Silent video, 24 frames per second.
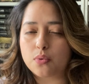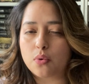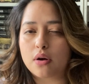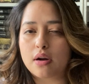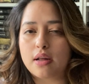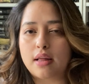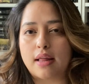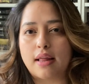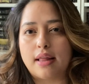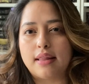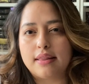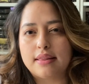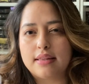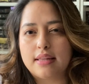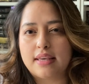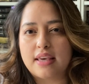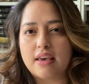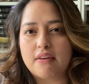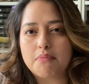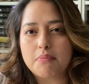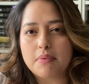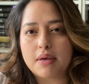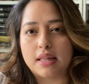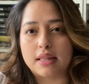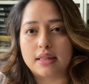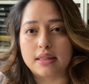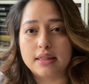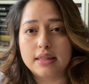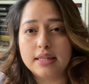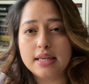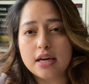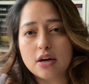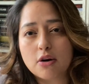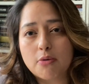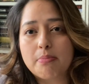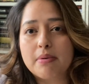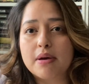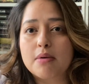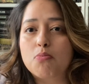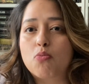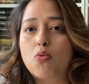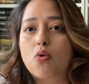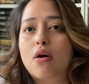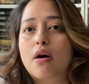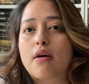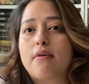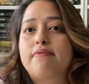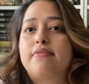would give me a little bit
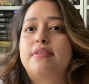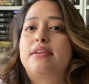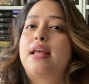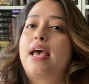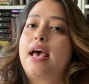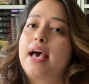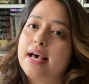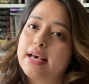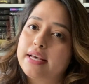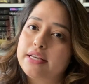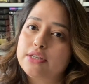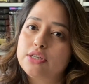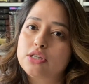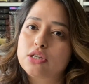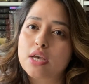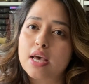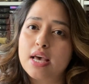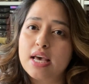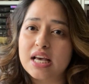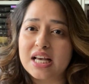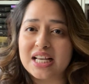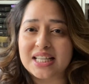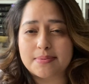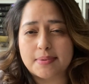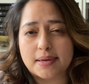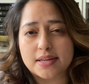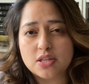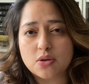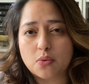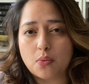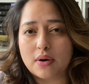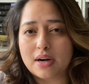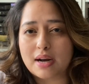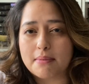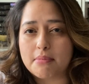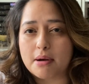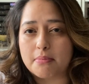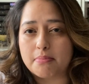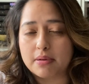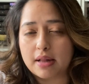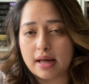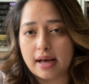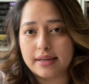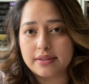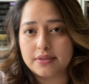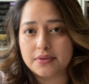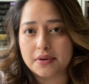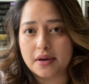more of an edge, especially when I'm
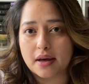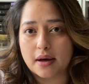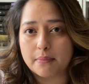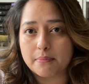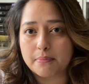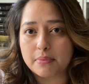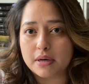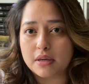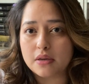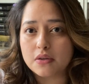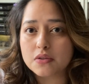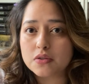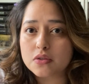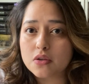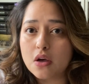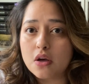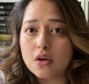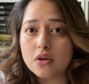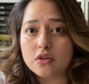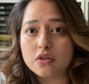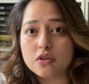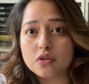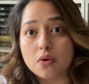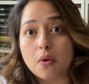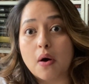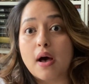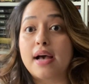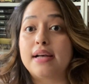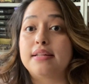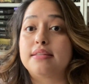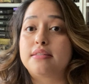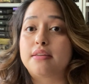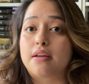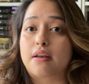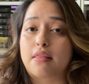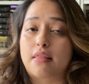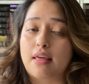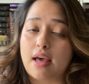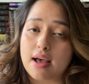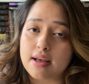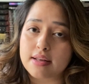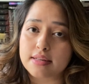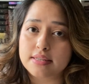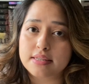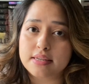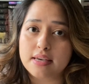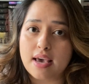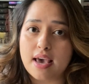applying to companies. So I did
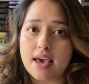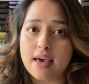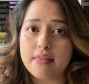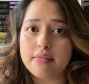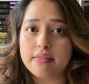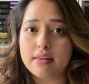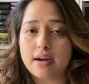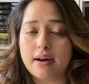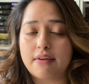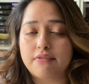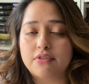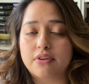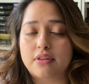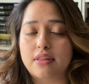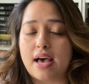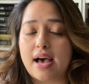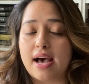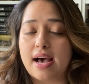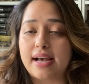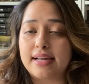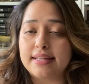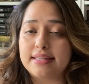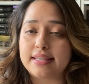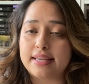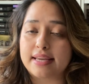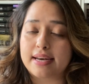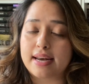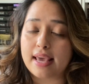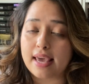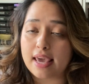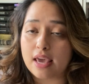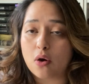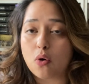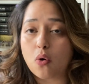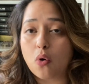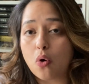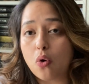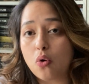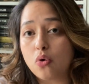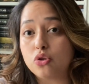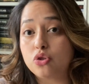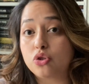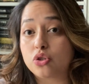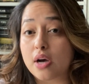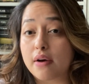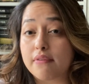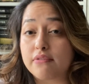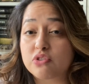that, and then after that I did a whole
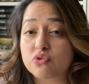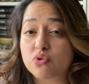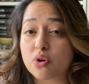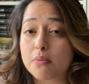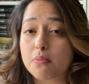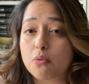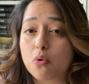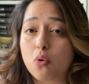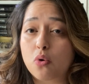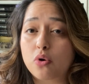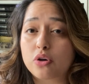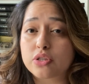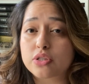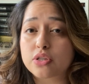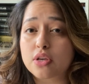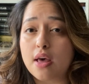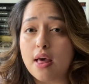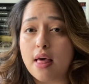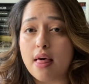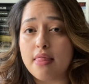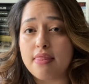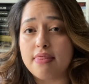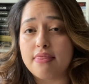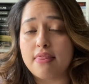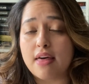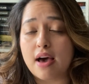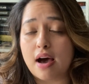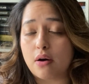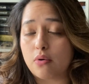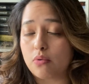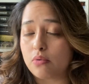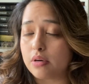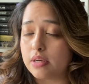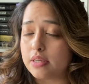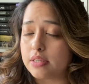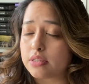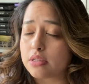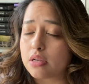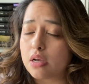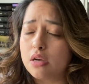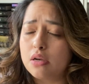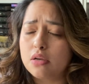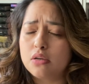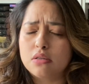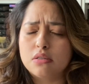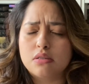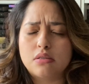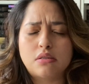JavaScript course that was
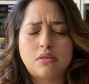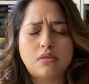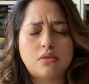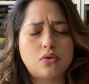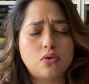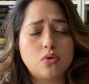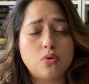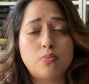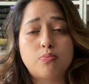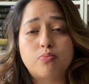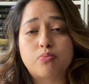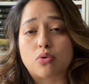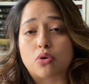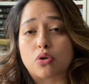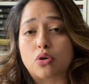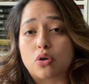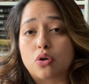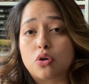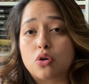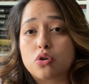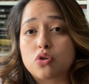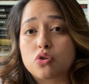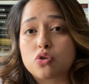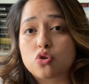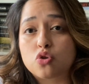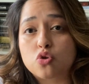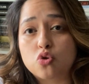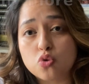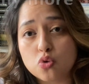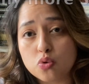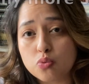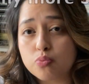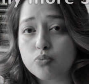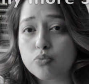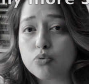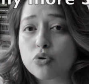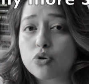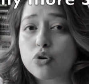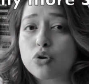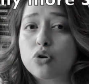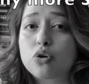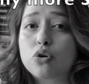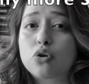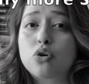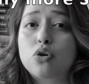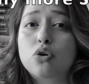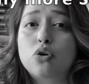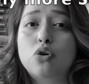super
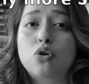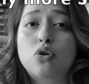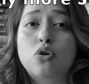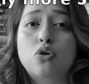long.